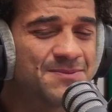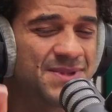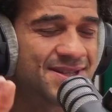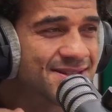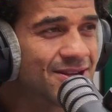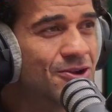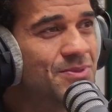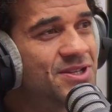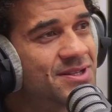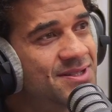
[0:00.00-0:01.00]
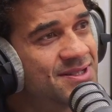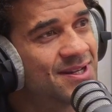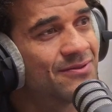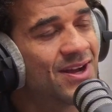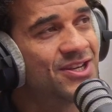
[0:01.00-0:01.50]
been so much
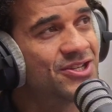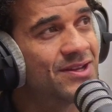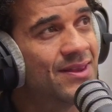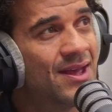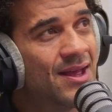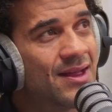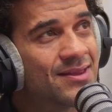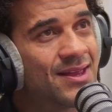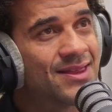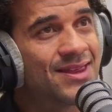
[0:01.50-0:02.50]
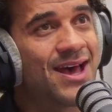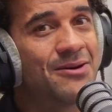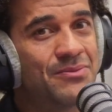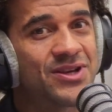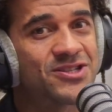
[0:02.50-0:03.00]
consideration
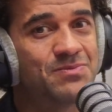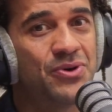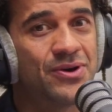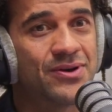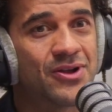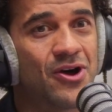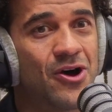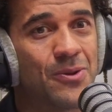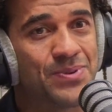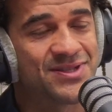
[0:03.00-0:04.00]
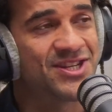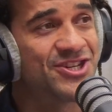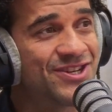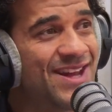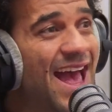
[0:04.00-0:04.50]
that must put
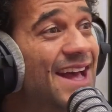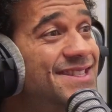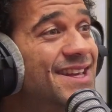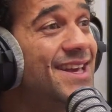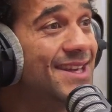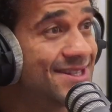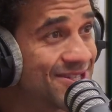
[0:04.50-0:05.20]
opposition at ease